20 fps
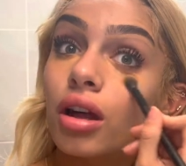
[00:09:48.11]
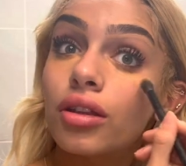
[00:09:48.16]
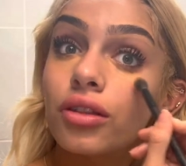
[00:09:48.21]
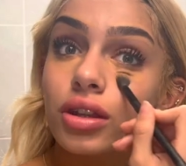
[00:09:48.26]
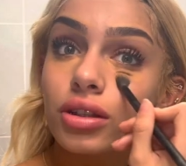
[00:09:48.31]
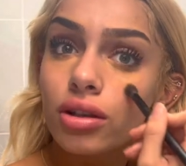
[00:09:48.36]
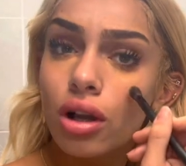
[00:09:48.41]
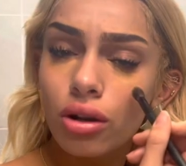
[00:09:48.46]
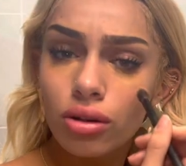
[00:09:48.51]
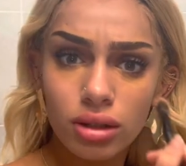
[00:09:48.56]

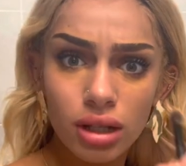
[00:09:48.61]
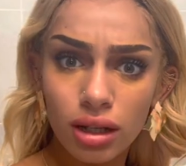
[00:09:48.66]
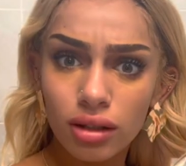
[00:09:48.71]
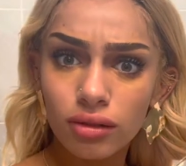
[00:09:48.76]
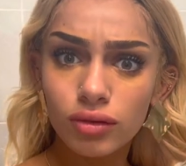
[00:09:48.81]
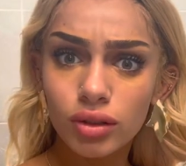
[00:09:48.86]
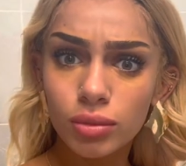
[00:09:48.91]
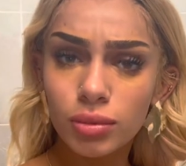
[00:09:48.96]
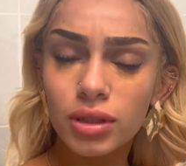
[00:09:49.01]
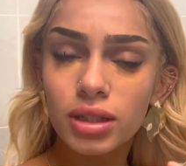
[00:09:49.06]
This hotel
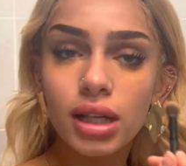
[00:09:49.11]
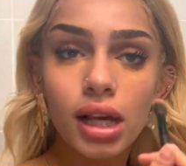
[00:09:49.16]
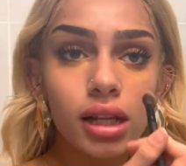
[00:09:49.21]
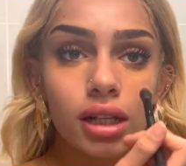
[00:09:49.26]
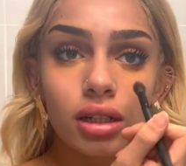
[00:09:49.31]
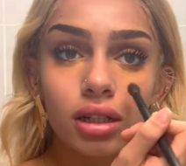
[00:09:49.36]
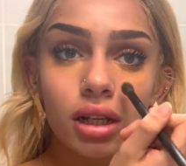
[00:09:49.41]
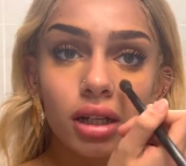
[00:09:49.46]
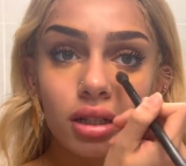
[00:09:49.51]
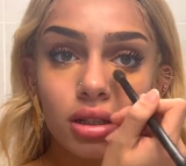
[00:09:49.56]
room is
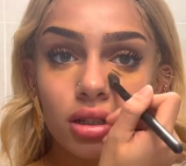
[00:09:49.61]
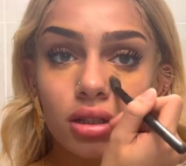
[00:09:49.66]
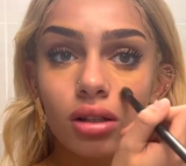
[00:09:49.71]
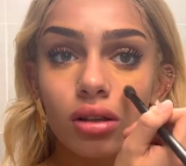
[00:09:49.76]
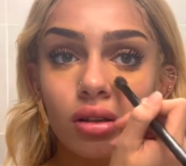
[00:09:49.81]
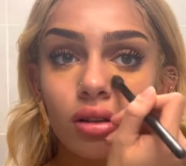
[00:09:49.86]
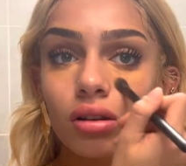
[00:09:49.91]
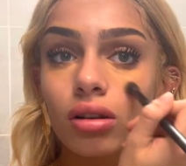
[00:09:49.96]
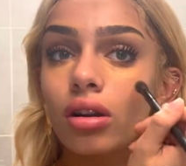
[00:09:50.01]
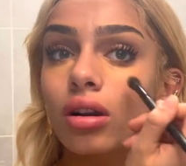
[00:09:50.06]
hella nice
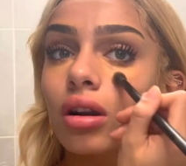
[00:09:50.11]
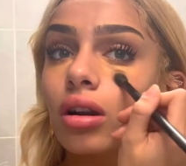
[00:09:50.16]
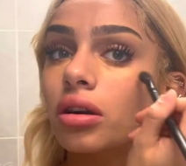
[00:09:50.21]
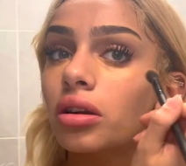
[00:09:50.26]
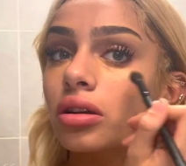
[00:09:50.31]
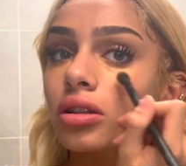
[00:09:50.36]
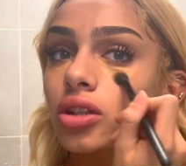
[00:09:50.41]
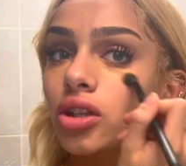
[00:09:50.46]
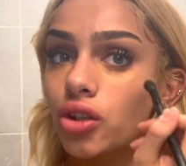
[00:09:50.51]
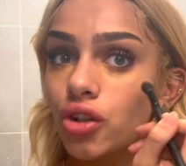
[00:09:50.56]
though.
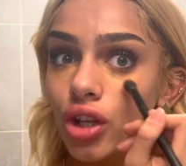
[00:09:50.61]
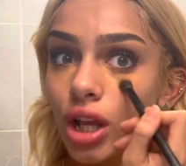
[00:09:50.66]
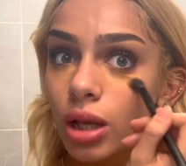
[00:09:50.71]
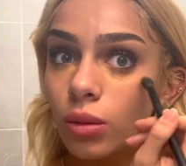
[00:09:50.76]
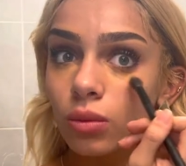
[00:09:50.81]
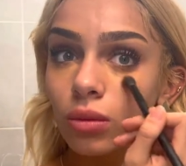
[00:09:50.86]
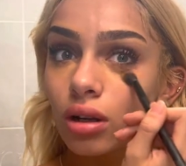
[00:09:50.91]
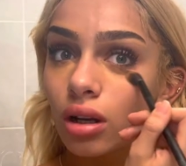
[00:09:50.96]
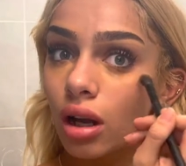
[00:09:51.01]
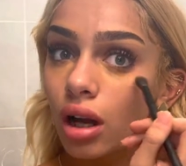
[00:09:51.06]
It's a
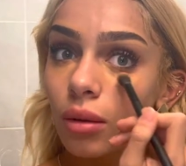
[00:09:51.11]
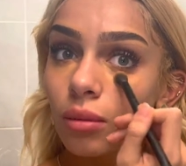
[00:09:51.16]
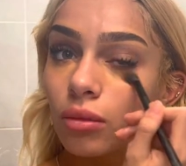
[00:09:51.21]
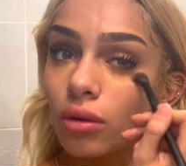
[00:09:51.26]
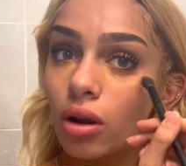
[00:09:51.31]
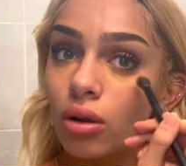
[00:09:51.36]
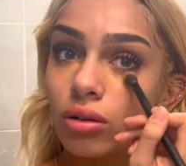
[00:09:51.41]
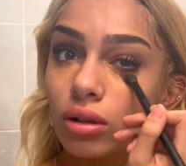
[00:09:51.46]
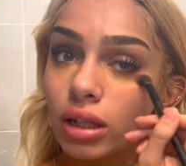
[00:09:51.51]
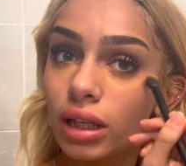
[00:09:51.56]
shame I'm
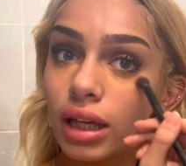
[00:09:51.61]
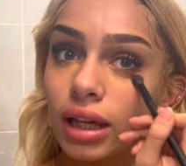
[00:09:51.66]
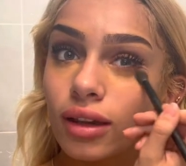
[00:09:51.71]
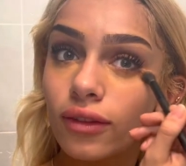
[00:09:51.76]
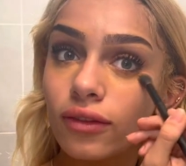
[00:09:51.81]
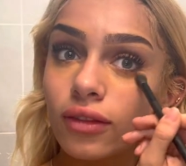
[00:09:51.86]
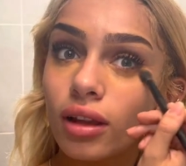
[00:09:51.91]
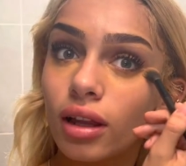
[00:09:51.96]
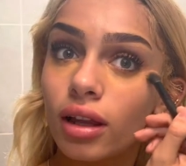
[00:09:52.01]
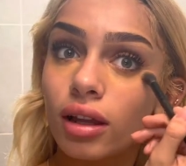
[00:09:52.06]
only here
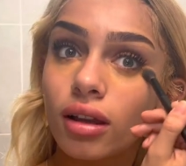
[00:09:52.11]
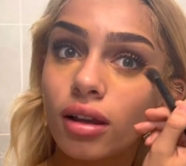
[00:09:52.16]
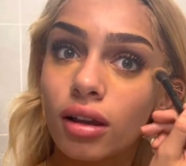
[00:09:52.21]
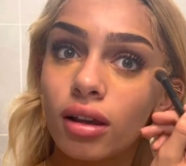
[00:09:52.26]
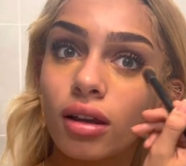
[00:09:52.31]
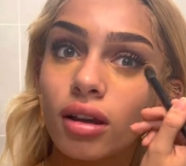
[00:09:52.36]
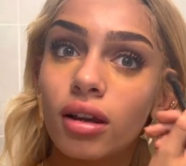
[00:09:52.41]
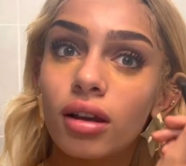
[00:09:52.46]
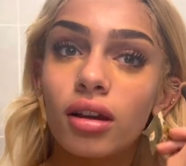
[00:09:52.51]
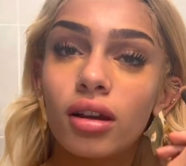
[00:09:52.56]
for like
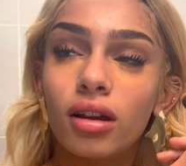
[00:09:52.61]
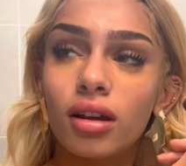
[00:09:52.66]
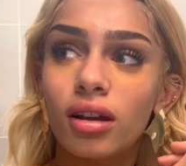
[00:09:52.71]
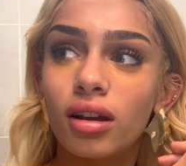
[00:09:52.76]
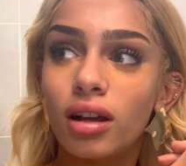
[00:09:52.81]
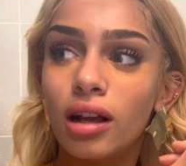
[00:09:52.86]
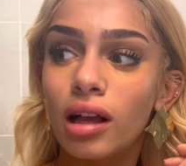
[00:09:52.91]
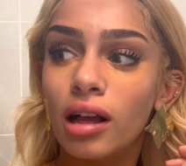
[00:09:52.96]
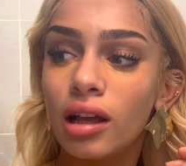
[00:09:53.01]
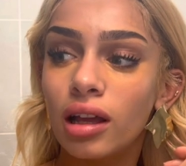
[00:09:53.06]

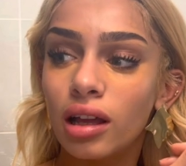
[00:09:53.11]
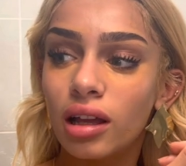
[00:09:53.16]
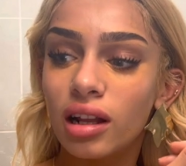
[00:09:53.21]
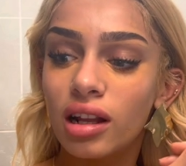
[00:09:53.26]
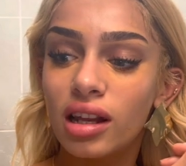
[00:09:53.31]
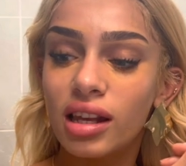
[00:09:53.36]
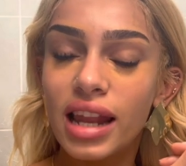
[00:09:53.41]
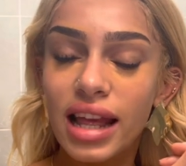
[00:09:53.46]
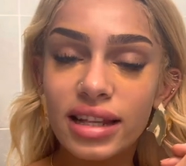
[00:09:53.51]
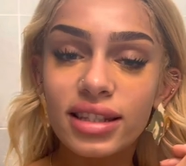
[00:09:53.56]

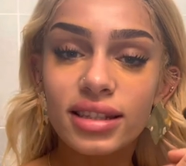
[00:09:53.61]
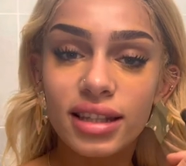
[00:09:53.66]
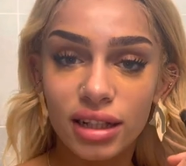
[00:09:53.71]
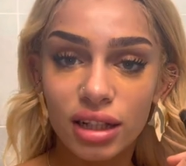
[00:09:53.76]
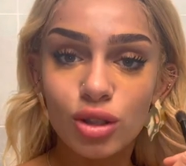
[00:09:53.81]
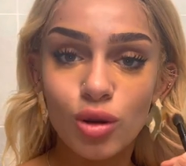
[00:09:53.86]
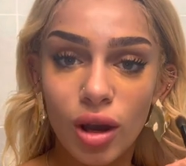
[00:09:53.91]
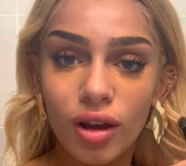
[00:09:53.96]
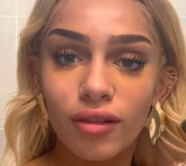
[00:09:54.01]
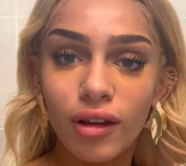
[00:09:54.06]
less than
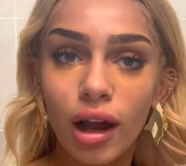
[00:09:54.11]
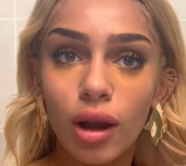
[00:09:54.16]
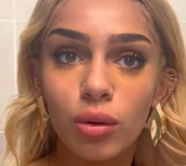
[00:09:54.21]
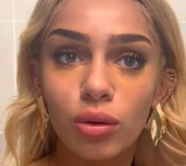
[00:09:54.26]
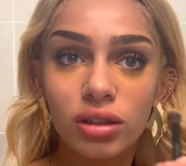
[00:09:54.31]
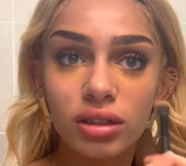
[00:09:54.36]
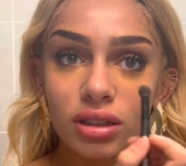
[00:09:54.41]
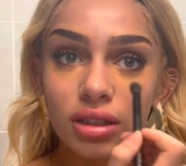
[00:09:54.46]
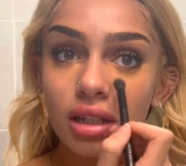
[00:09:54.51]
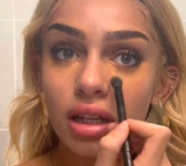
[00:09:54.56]
12
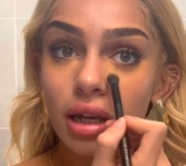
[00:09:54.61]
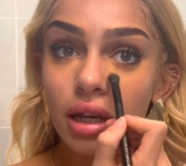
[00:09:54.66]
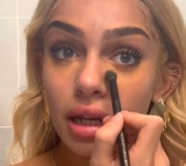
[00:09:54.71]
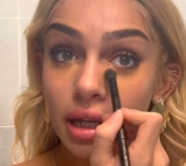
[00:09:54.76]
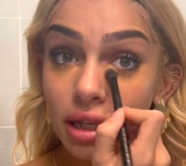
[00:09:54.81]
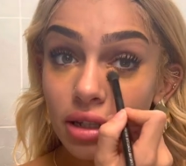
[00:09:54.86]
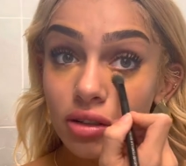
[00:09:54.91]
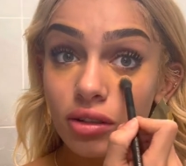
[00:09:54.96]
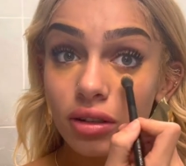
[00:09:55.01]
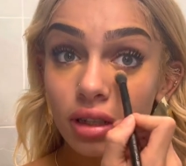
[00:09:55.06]
hours.
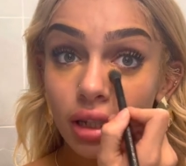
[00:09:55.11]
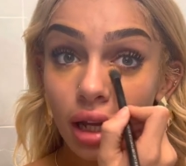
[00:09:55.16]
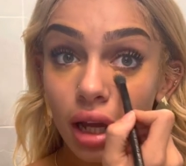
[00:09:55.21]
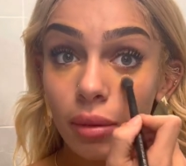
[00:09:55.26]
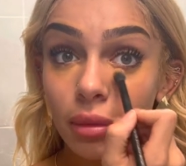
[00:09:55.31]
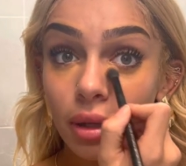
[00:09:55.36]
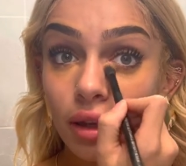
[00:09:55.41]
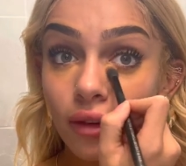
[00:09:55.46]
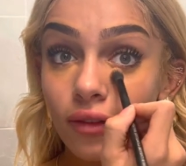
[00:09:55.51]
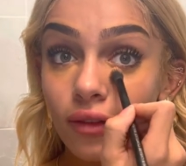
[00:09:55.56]
Literally, I'm
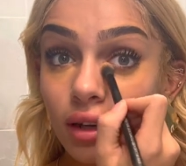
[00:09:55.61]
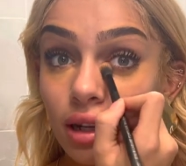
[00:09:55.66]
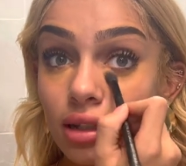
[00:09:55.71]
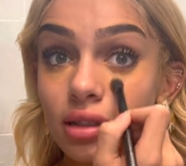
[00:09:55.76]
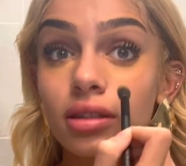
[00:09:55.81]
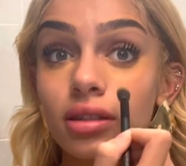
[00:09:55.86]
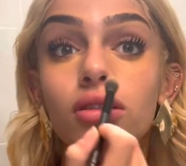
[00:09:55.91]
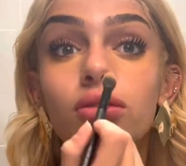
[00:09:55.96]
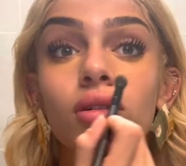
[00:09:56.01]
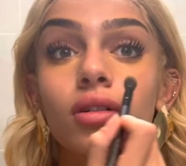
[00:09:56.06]
here for less
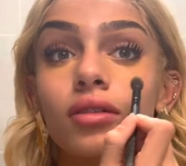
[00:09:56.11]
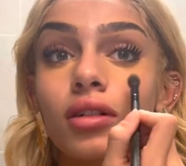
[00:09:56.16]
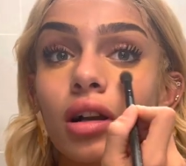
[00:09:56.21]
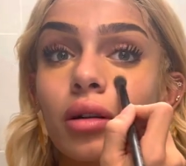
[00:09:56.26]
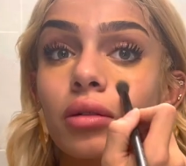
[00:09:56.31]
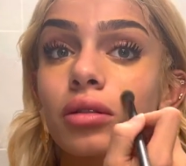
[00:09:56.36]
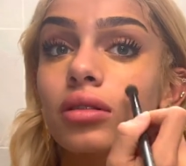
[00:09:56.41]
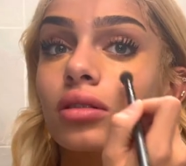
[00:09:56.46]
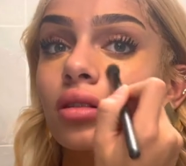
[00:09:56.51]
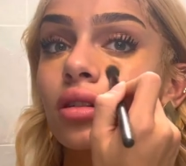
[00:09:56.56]
than 12
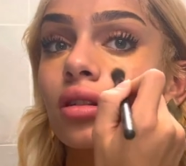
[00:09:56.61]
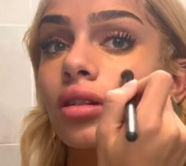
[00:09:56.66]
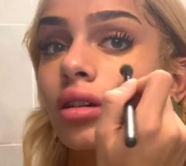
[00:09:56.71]
hours.